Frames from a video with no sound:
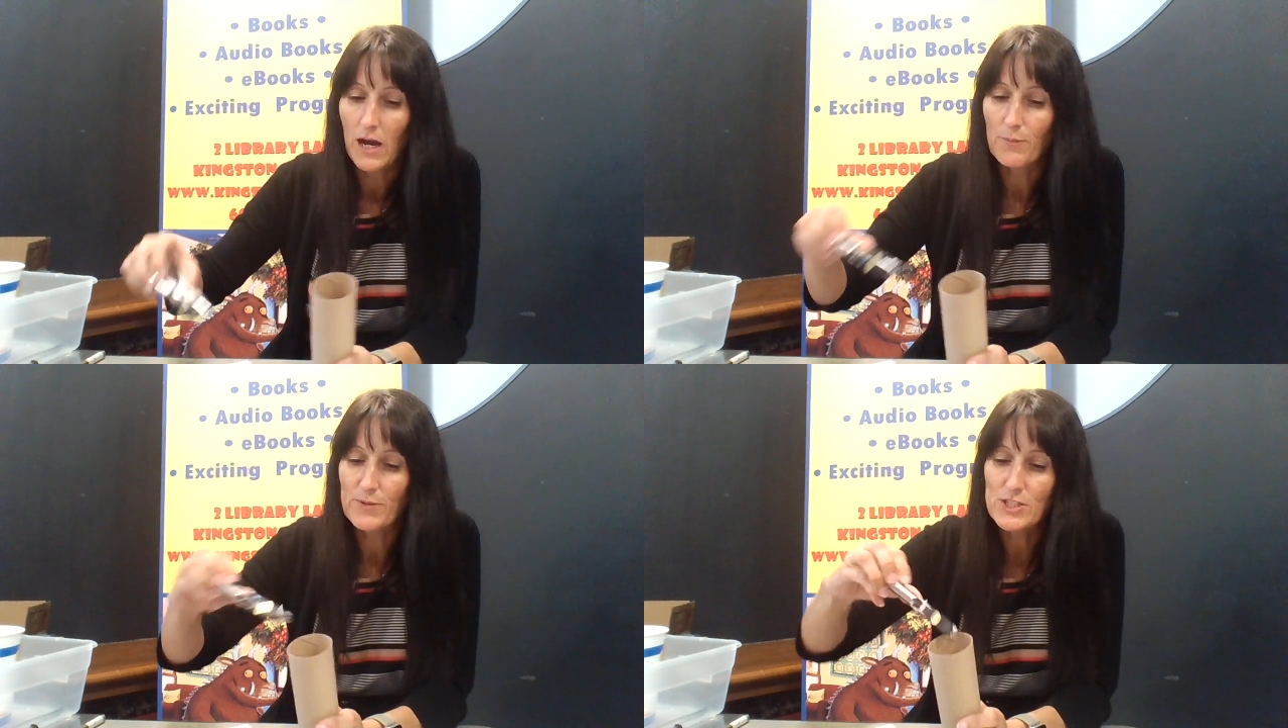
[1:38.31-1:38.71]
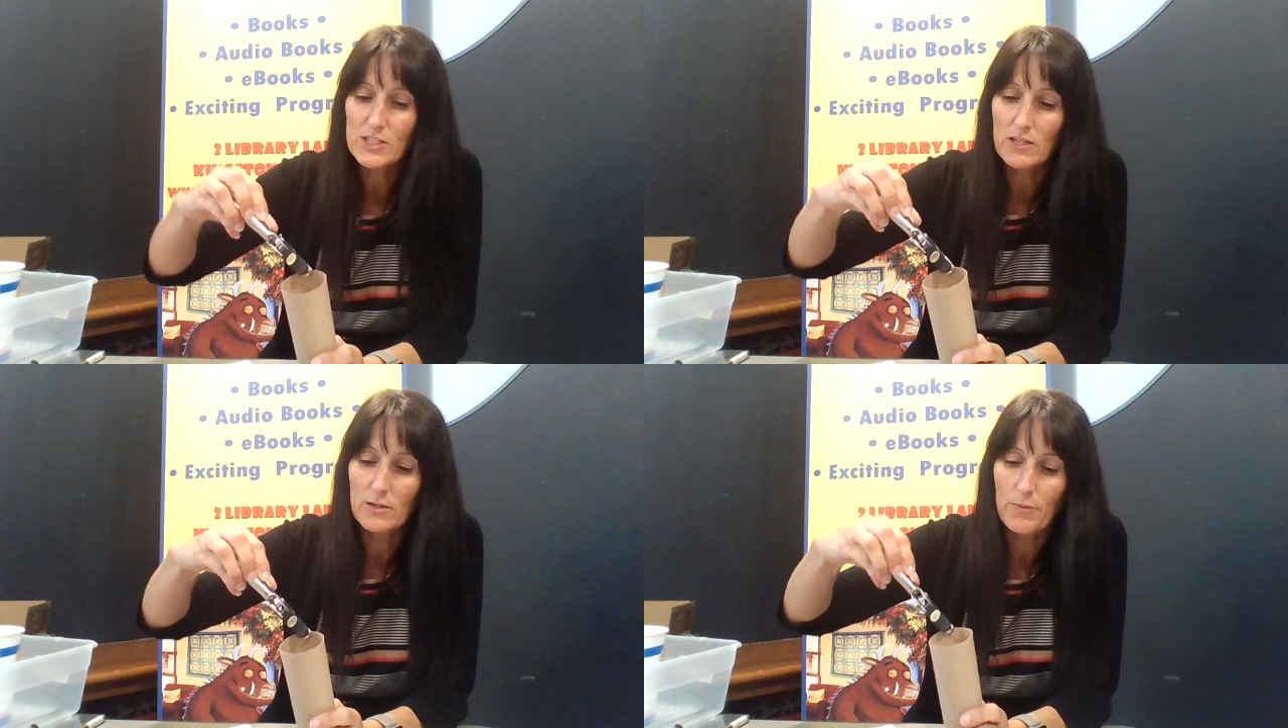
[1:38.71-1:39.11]
And we're
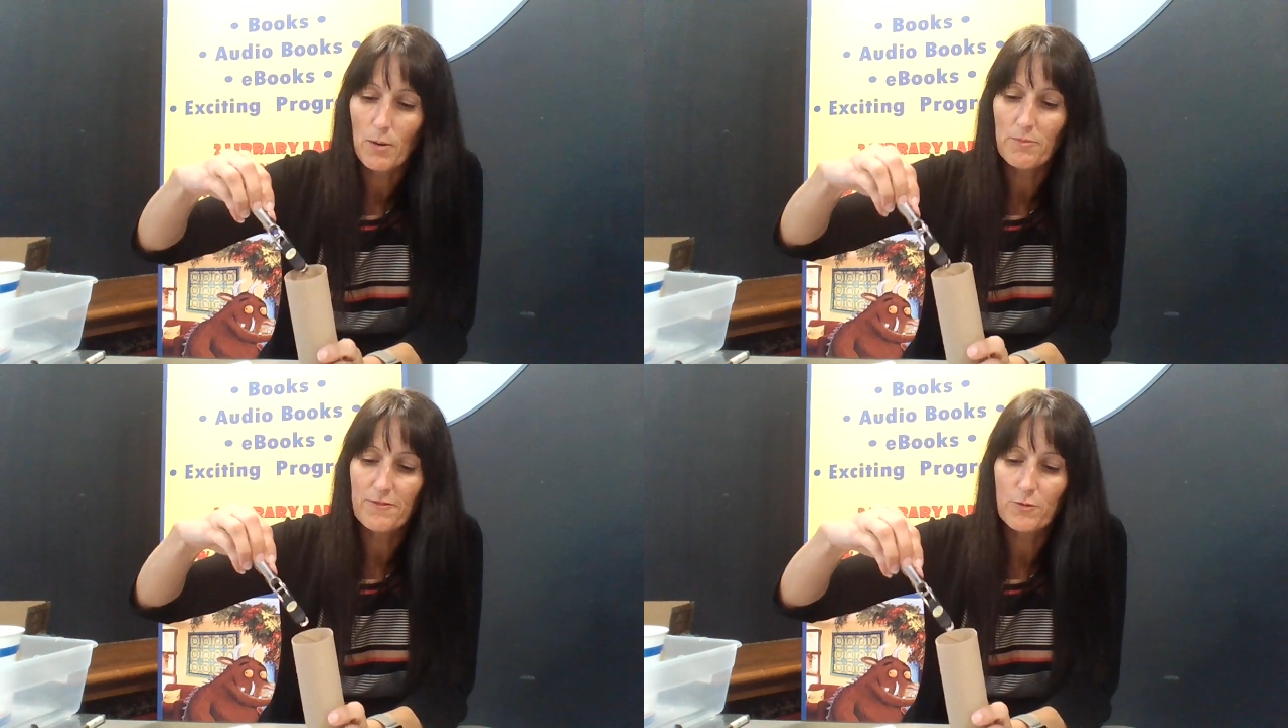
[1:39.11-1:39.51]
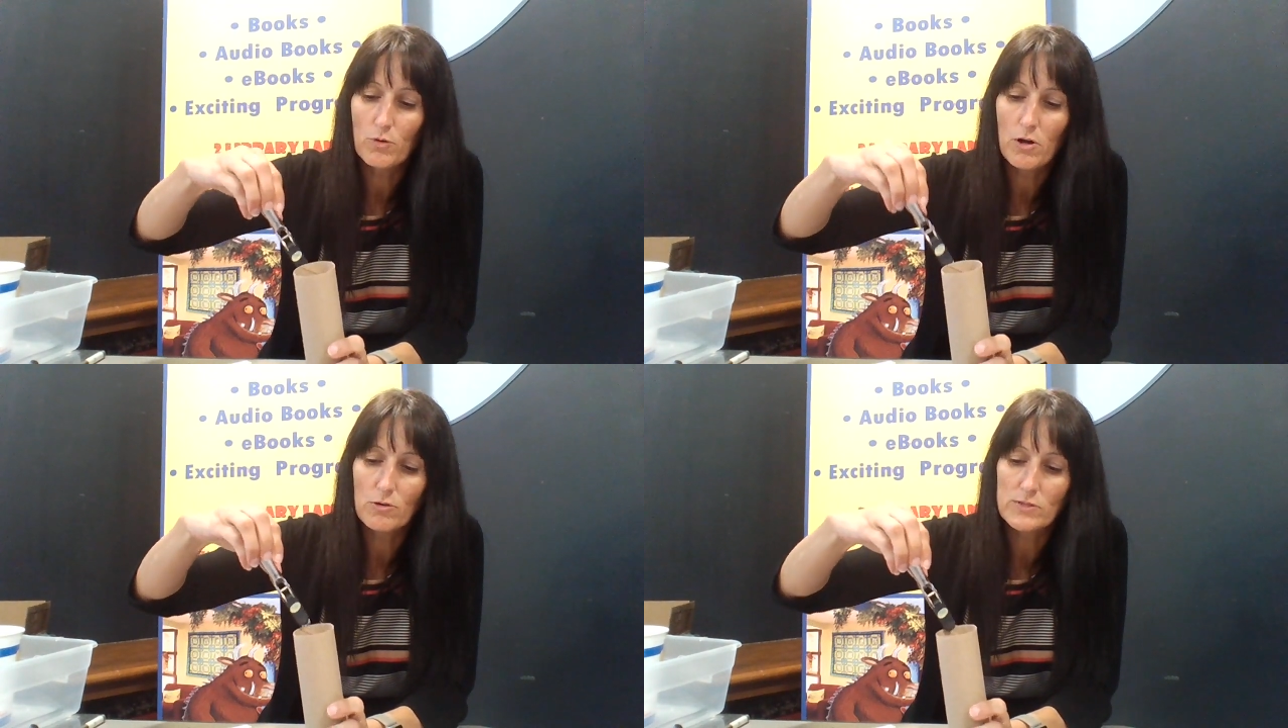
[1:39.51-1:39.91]
just going to pop
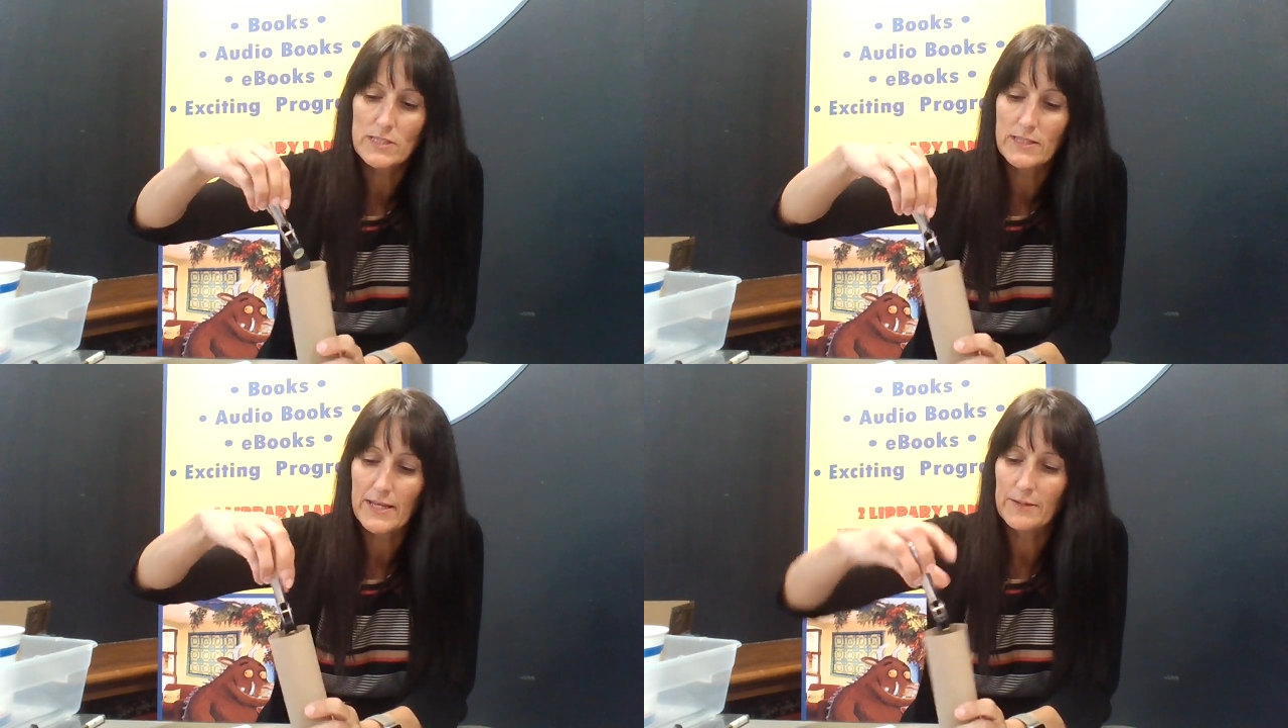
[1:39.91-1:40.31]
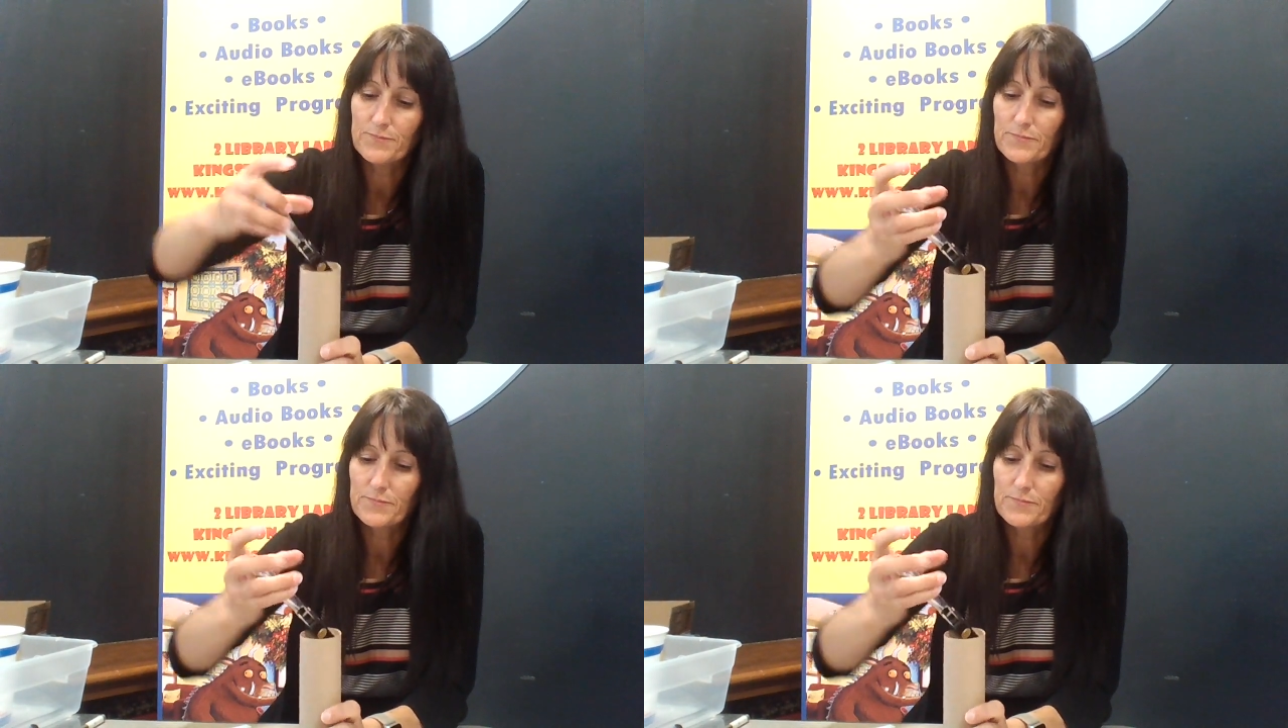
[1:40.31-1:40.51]
4 holes in there